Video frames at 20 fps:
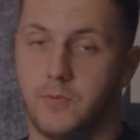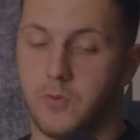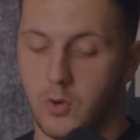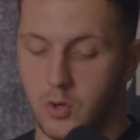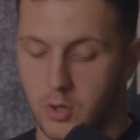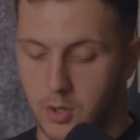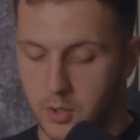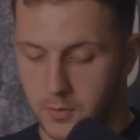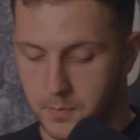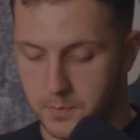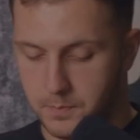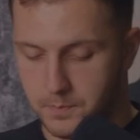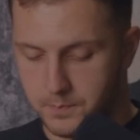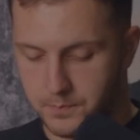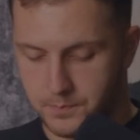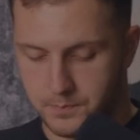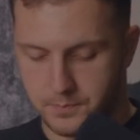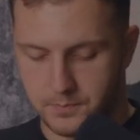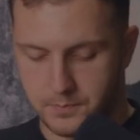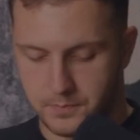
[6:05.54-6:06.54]
for
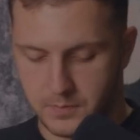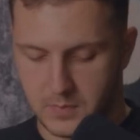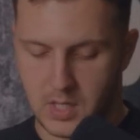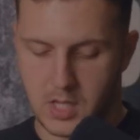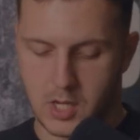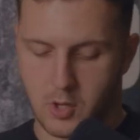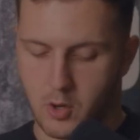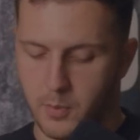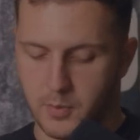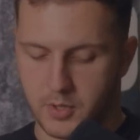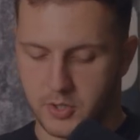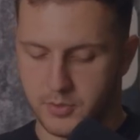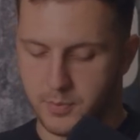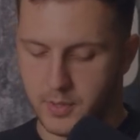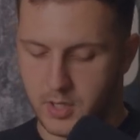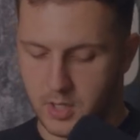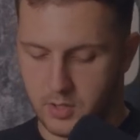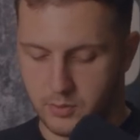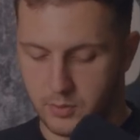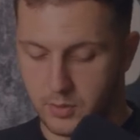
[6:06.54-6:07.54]
e-commerce
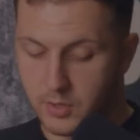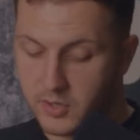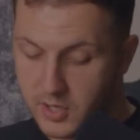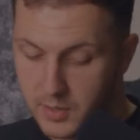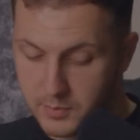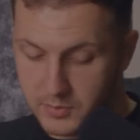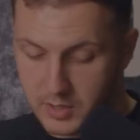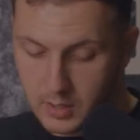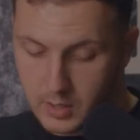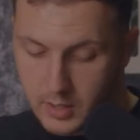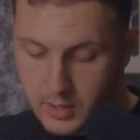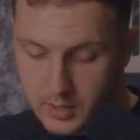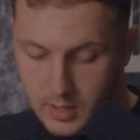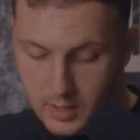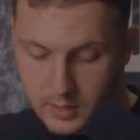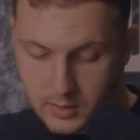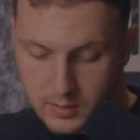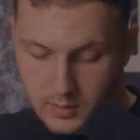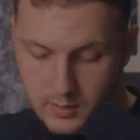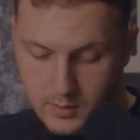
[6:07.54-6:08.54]
brands or something like
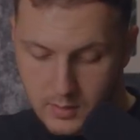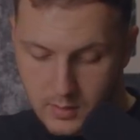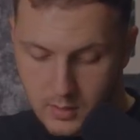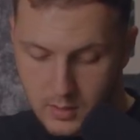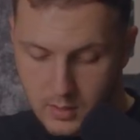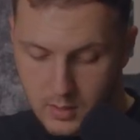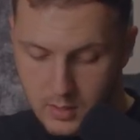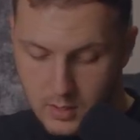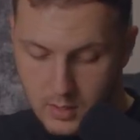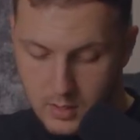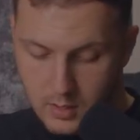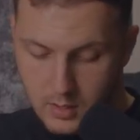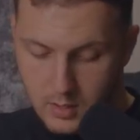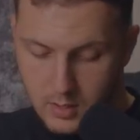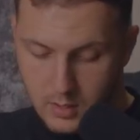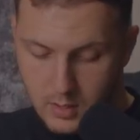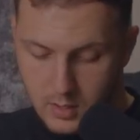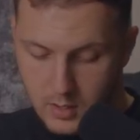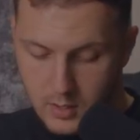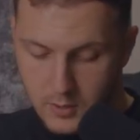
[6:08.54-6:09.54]
that.
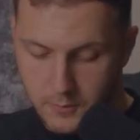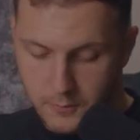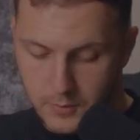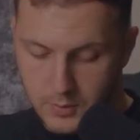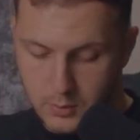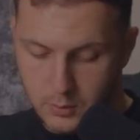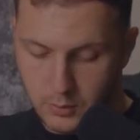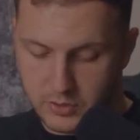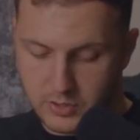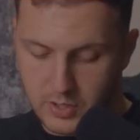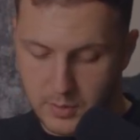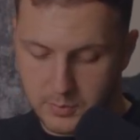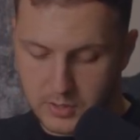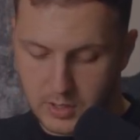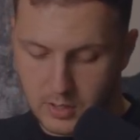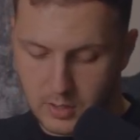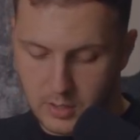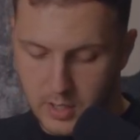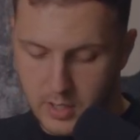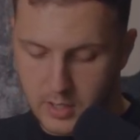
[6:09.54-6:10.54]
If we do
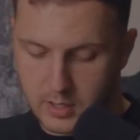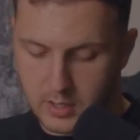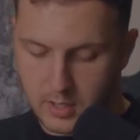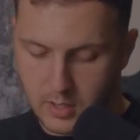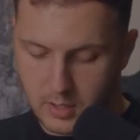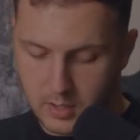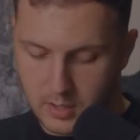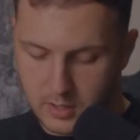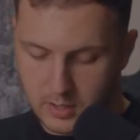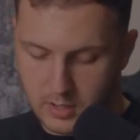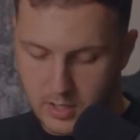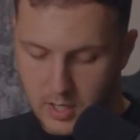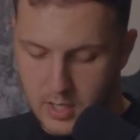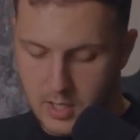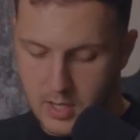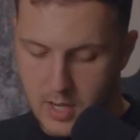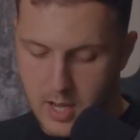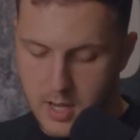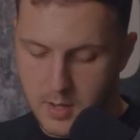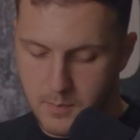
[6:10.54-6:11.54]
something like, hey
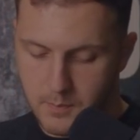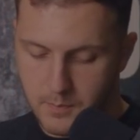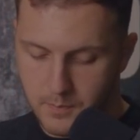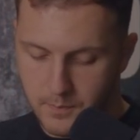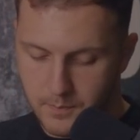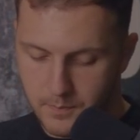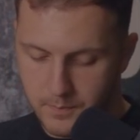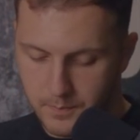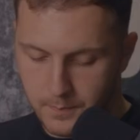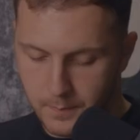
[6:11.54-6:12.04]
name,